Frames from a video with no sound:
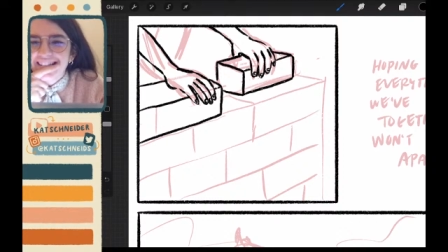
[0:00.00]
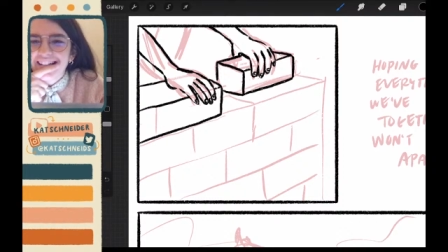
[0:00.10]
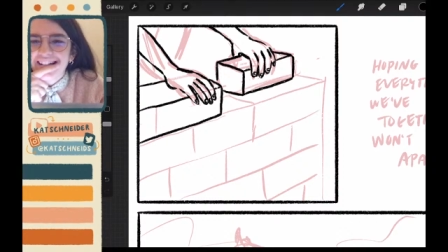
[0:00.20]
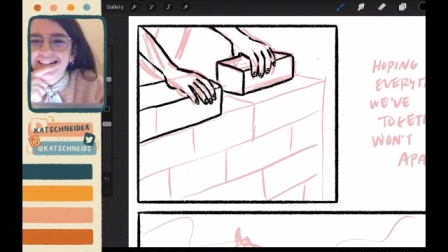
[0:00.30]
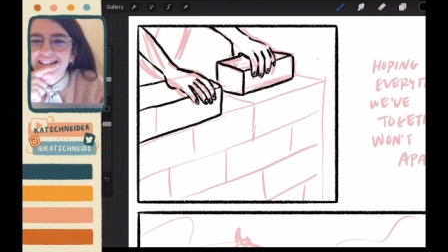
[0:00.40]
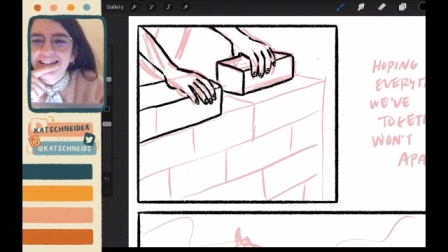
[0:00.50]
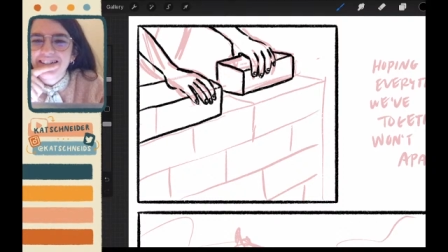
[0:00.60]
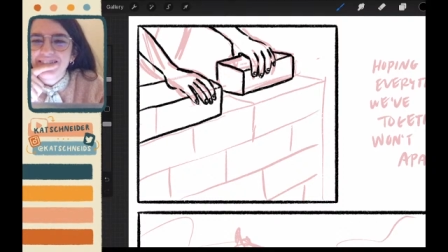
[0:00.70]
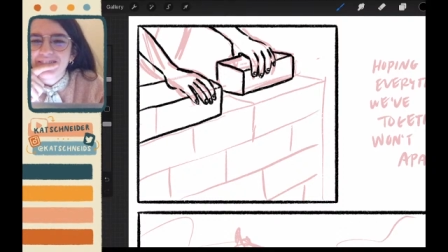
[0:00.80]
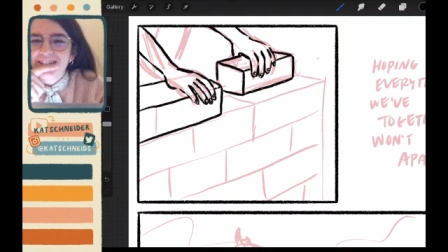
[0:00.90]
Haha,
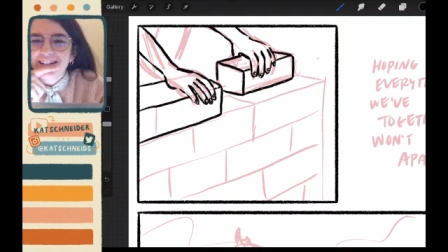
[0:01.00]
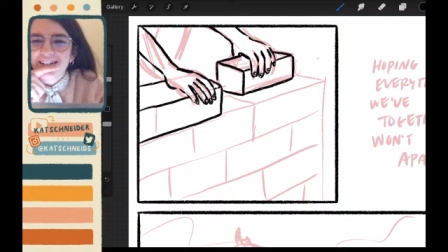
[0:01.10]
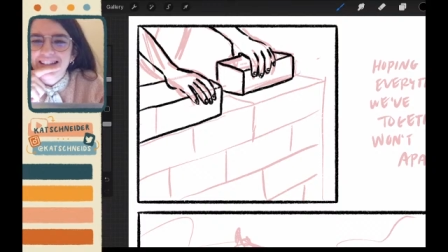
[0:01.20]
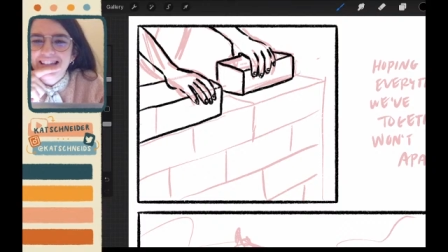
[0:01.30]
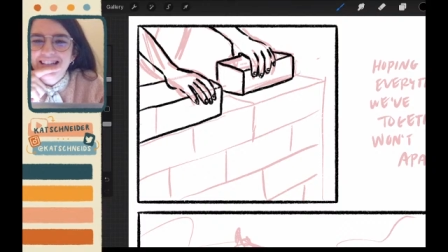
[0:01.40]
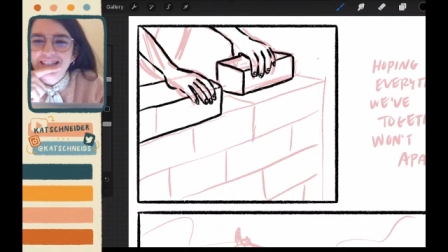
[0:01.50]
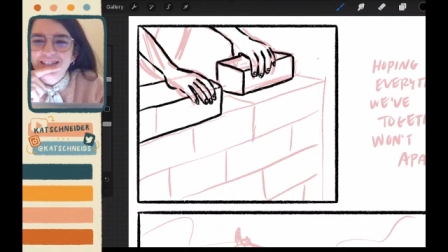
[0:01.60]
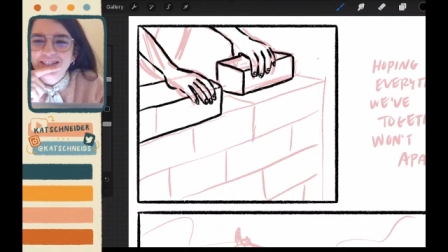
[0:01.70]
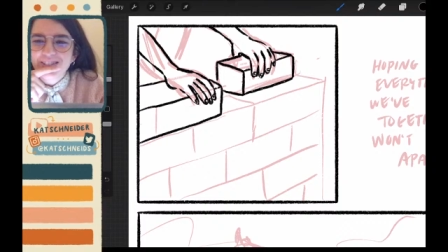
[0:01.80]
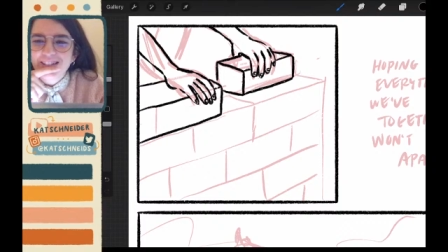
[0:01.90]
yeah, over here on the East
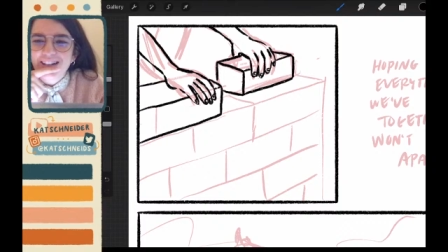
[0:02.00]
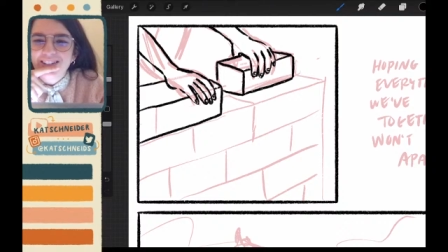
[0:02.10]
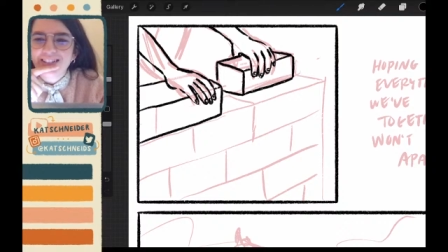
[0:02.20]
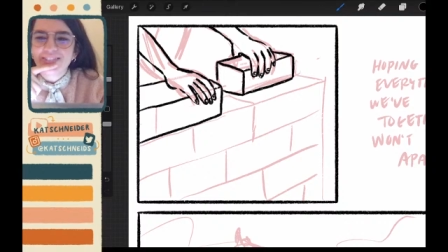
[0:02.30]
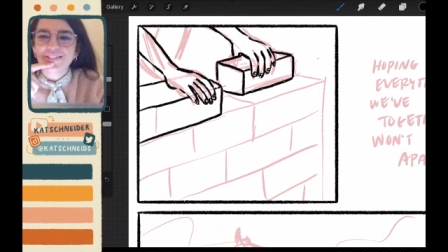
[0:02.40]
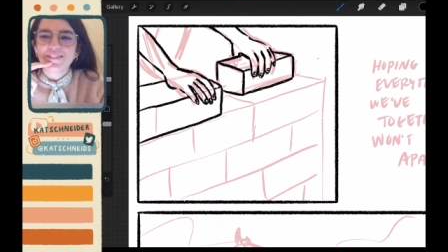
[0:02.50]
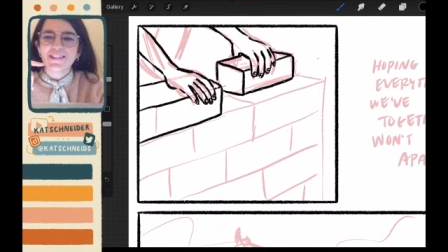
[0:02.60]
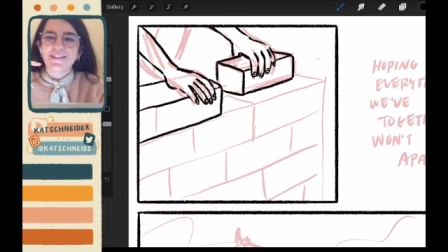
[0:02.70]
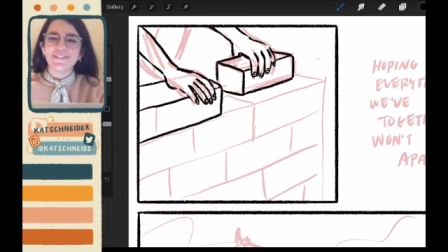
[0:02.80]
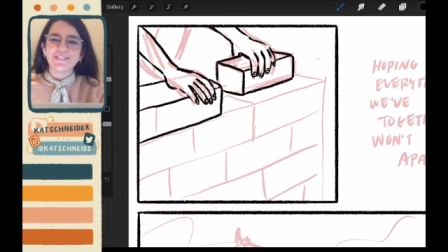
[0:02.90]
Coast, we call it
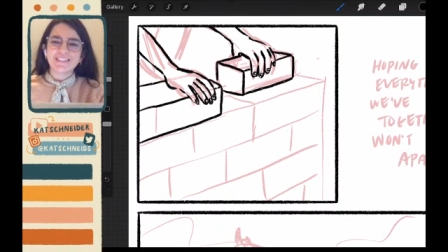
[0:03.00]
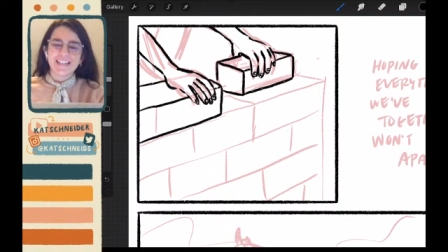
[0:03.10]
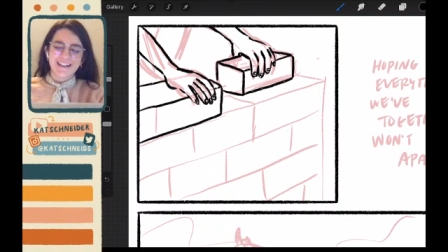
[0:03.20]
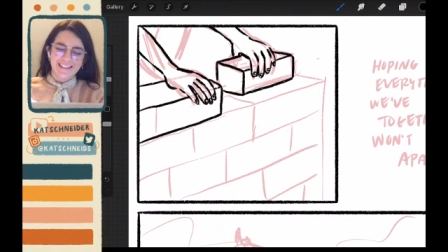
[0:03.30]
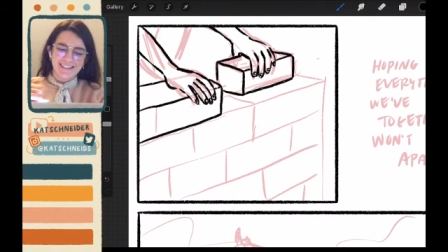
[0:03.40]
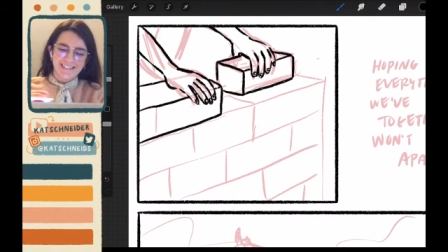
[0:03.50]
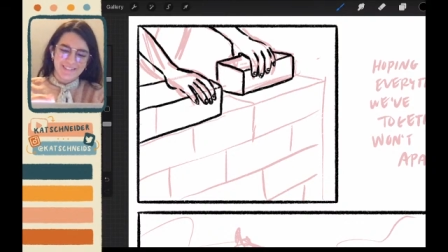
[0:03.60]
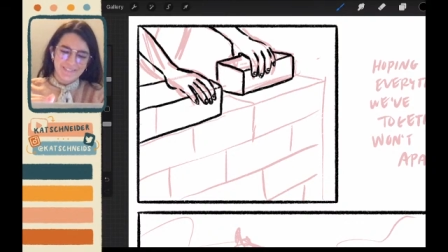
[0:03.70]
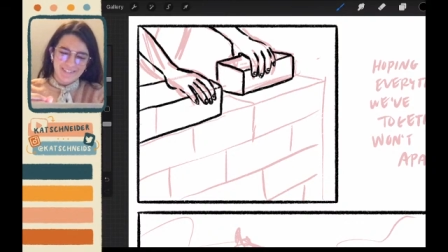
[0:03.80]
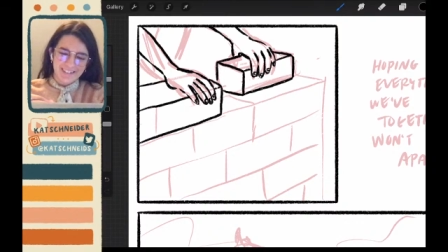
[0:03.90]
ruined the whole day. That's
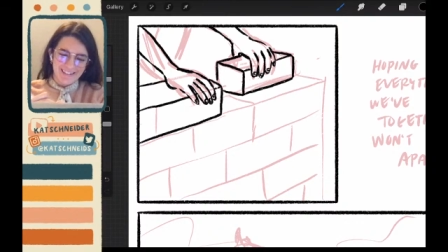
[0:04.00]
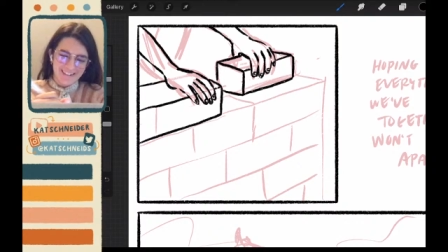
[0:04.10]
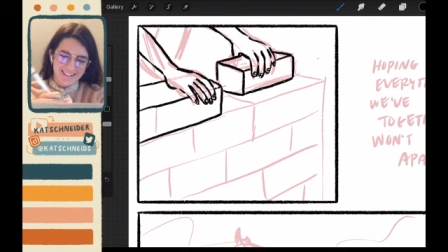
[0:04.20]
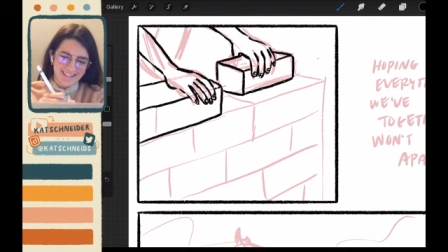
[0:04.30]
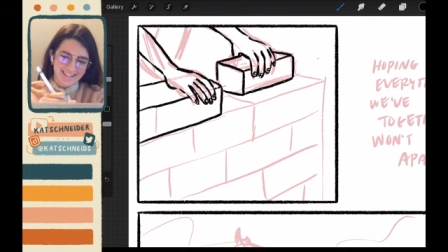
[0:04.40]
so funny.